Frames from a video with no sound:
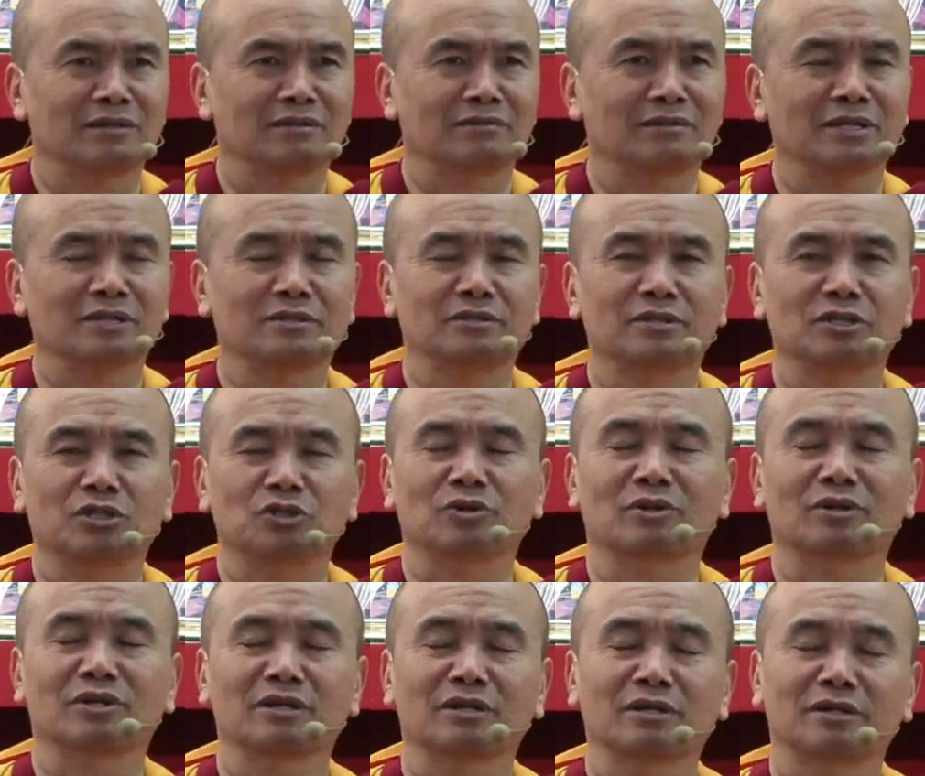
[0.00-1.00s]
Right? You
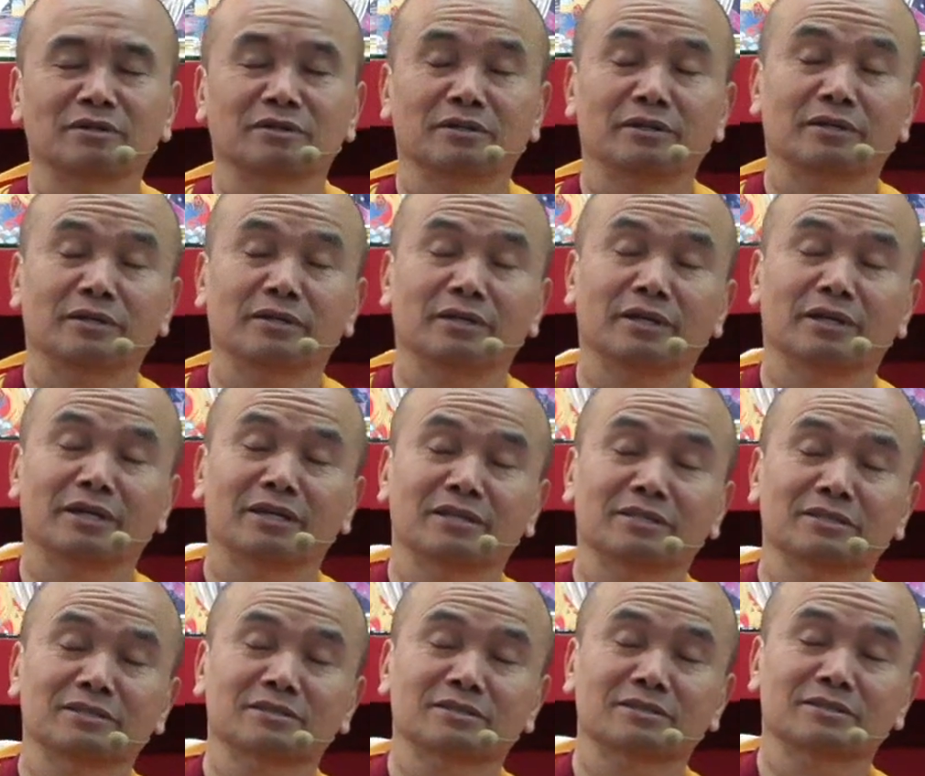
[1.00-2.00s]
want to learn?
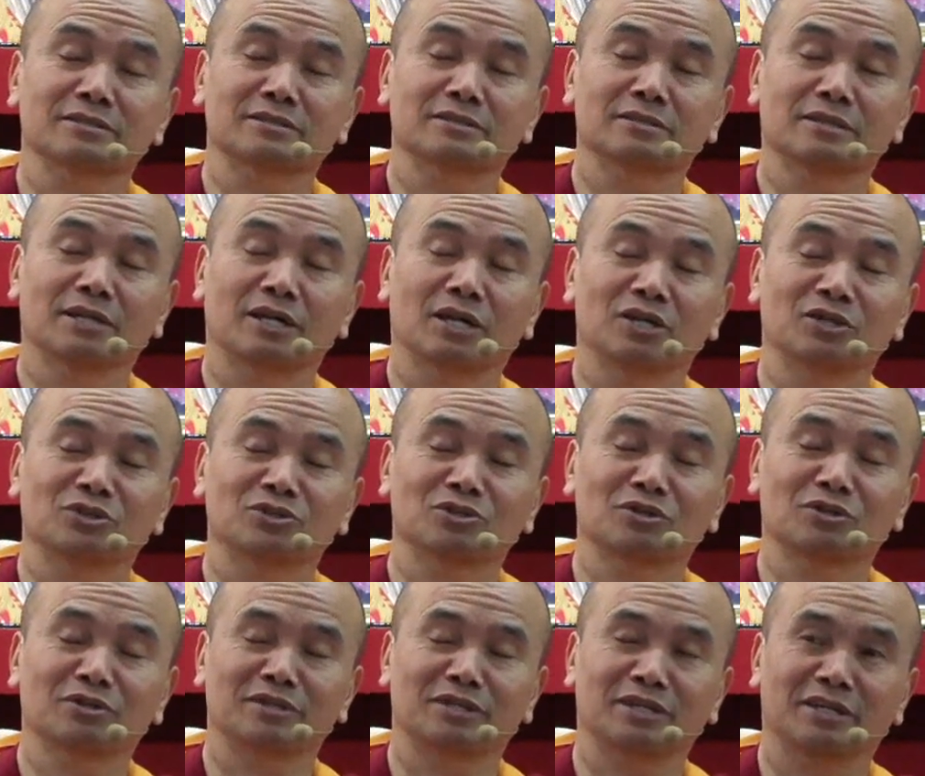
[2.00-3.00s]
Yes. Are you
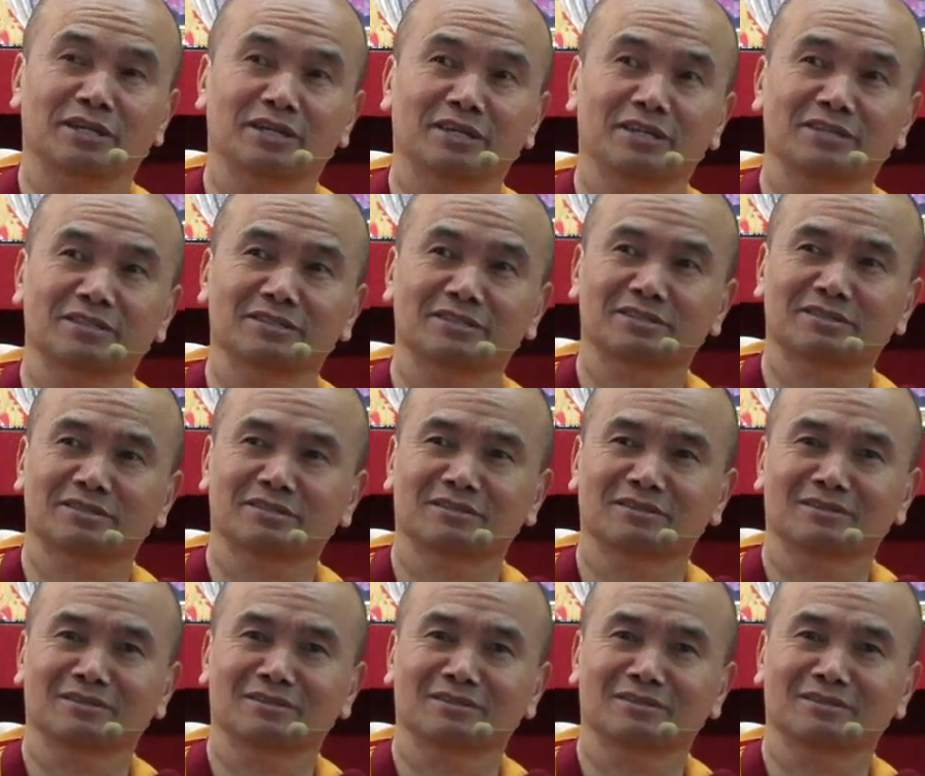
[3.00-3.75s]
sure? Yes.